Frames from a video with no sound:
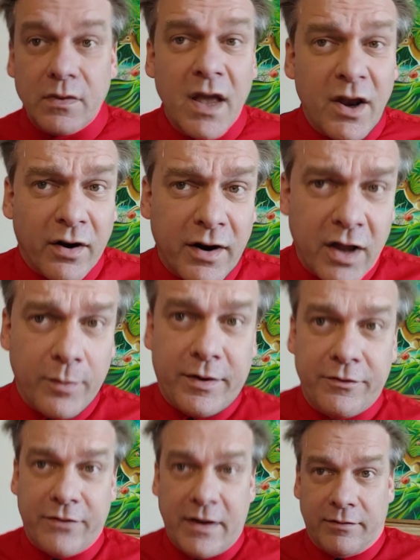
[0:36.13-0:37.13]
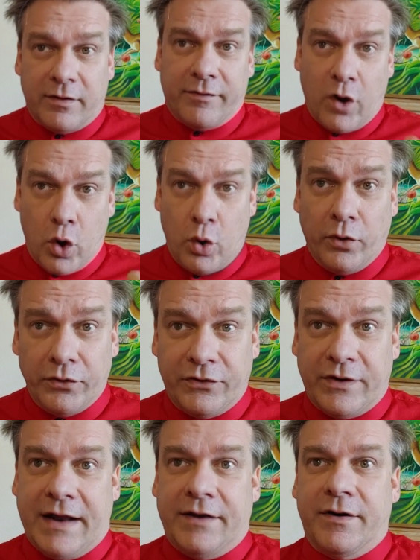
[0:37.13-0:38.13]
An argument in favor of a gold
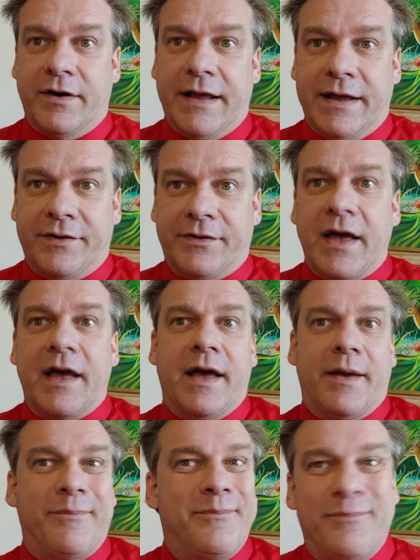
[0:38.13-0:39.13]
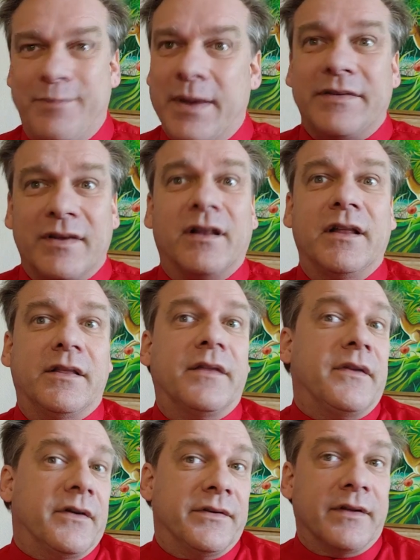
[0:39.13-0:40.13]
standard is basically
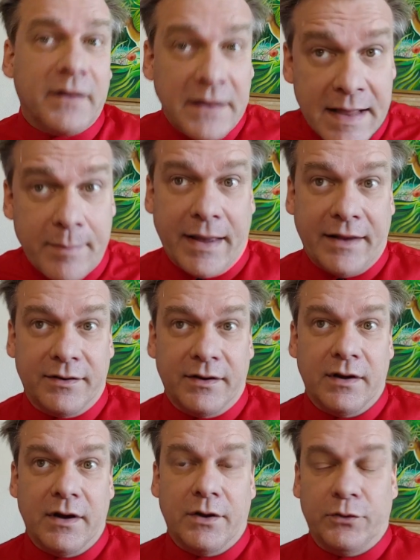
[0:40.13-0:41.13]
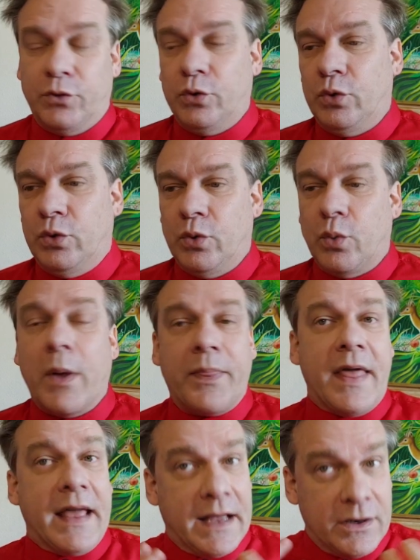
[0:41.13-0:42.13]
that there is a limit to
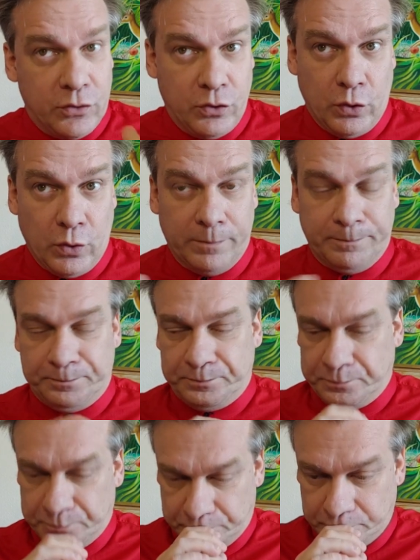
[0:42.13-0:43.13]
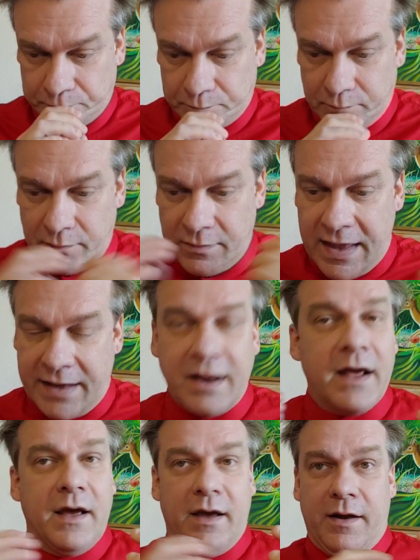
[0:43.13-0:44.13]
what they can do, that
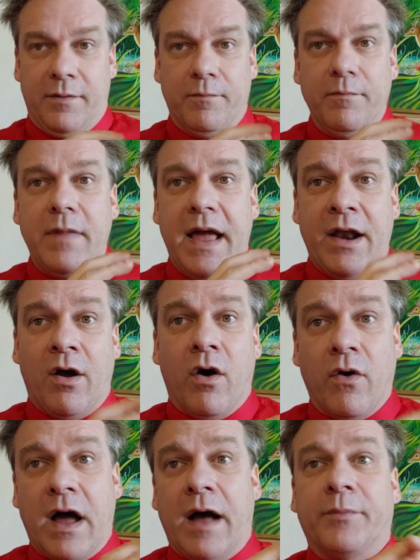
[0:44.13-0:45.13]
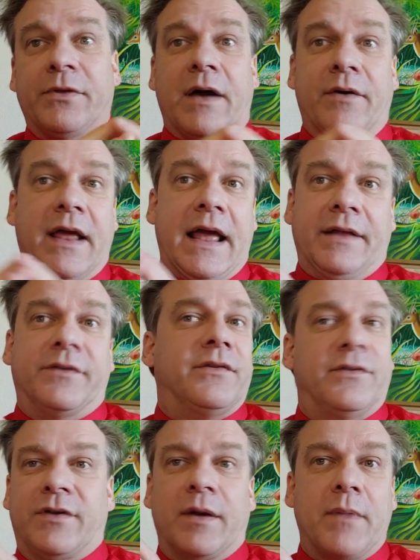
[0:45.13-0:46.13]
it all comes out
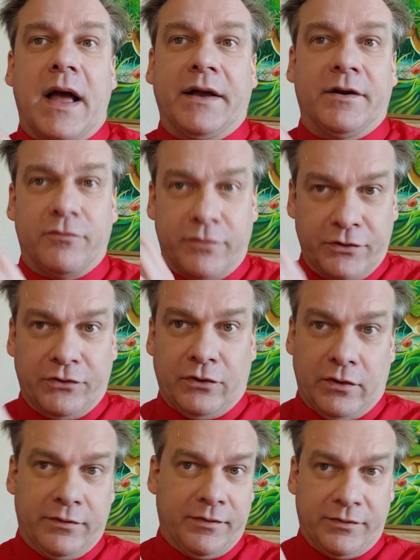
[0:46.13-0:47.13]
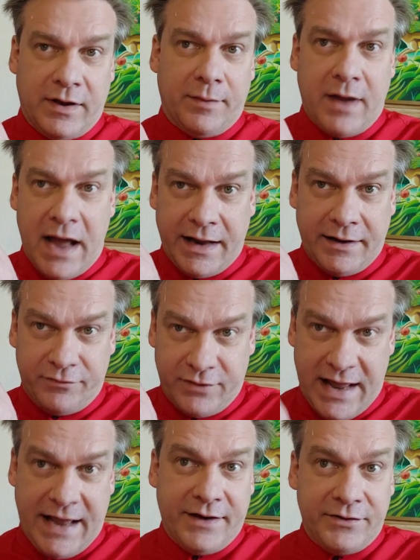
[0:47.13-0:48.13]
against some kind of reserves of some kind of
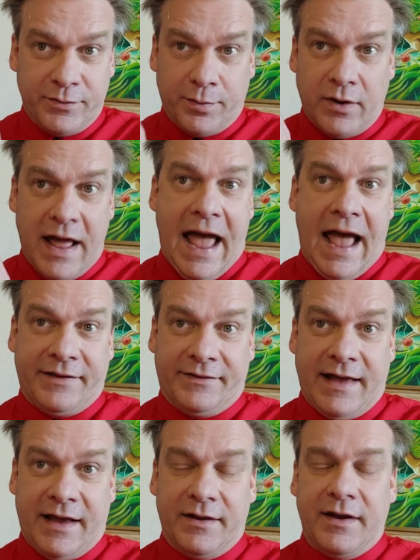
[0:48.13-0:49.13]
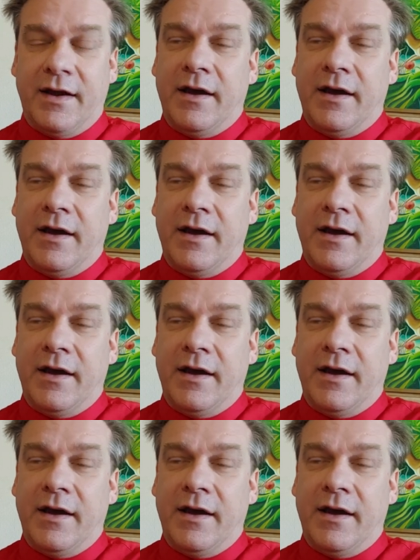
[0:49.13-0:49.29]
tangible asset: